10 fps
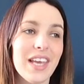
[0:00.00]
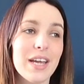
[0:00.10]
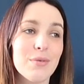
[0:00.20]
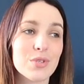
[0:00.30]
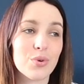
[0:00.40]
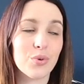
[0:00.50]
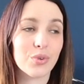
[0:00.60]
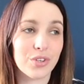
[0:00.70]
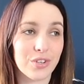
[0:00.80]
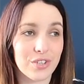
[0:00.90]
it was all
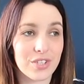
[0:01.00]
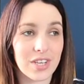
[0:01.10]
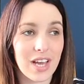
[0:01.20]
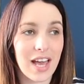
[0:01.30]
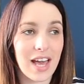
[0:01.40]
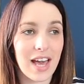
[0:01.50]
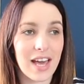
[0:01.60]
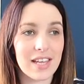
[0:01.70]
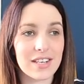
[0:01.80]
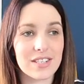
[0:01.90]
good,
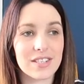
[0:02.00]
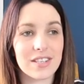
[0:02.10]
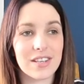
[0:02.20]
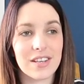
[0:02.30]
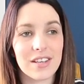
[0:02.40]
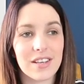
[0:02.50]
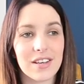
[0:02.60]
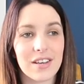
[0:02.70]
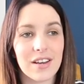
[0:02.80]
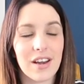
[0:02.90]
and
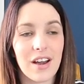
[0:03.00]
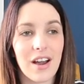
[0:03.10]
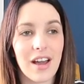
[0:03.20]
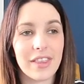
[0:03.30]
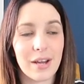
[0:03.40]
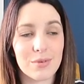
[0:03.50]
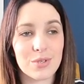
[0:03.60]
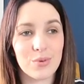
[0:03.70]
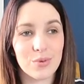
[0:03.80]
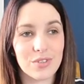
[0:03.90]
that
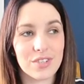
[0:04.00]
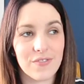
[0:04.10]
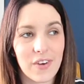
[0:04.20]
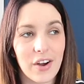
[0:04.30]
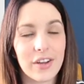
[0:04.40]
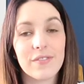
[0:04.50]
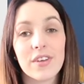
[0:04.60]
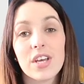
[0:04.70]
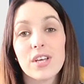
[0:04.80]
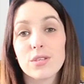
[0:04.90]
was 4:45.
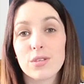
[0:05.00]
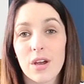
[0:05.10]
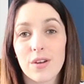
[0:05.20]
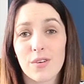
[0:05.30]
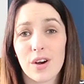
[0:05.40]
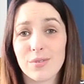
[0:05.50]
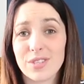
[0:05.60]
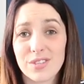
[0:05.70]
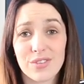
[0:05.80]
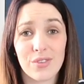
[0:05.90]
So I
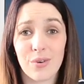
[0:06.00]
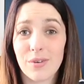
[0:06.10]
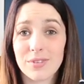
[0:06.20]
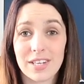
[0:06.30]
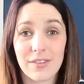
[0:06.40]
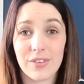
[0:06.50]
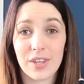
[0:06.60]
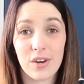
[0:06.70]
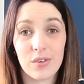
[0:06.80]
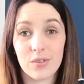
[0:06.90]
thought I was in it for
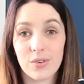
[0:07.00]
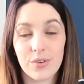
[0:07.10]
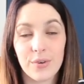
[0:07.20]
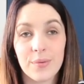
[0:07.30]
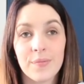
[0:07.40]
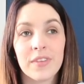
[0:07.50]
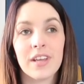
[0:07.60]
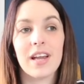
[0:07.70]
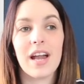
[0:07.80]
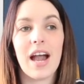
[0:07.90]
the long haul,
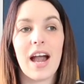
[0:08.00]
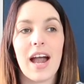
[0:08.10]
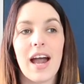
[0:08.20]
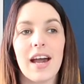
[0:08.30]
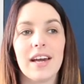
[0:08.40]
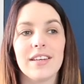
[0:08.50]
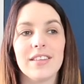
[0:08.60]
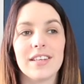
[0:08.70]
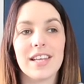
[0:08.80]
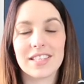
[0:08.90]

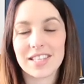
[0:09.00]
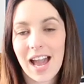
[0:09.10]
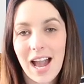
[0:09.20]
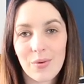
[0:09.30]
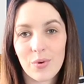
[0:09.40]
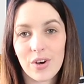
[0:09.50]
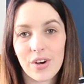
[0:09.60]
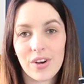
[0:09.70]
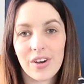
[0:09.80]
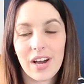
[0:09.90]
and the next
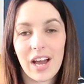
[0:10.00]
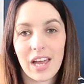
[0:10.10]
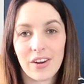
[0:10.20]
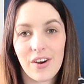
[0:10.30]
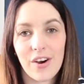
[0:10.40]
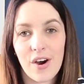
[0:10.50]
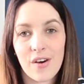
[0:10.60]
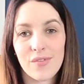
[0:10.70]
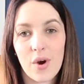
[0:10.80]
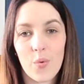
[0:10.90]
hour and a
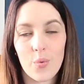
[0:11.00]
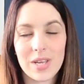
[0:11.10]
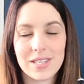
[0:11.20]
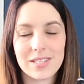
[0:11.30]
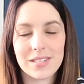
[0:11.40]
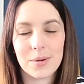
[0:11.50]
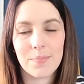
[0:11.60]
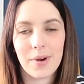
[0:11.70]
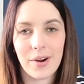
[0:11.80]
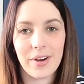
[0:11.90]
half whizzed
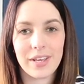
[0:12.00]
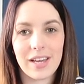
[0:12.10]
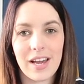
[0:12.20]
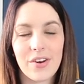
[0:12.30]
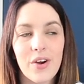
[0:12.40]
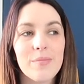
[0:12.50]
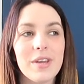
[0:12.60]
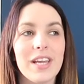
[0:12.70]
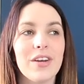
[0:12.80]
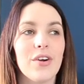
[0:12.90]
by, and I
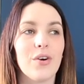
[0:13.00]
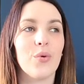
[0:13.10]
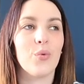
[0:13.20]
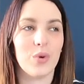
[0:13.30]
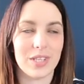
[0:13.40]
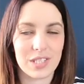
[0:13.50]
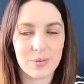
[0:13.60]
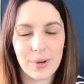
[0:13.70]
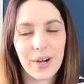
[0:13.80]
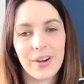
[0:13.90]
mean
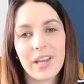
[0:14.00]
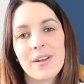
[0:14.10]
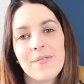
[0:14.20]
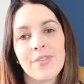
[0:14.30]
whizzed by.